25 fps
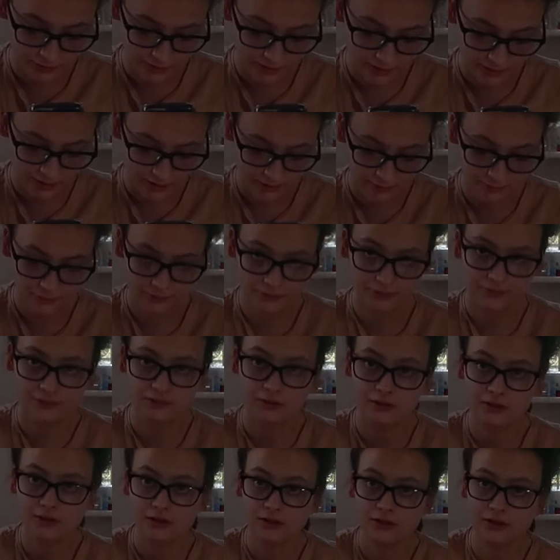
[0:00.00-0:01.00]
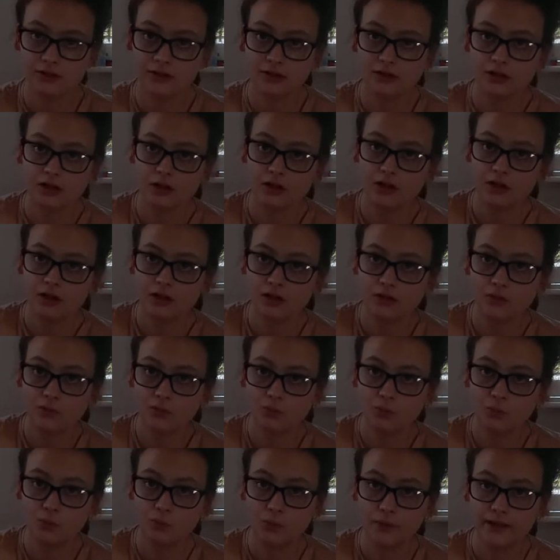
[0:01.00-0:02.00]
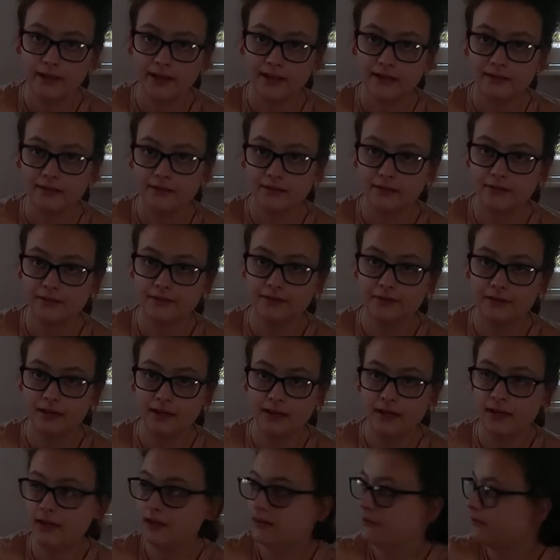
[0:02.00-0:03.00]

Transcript: Earth. Weird. See,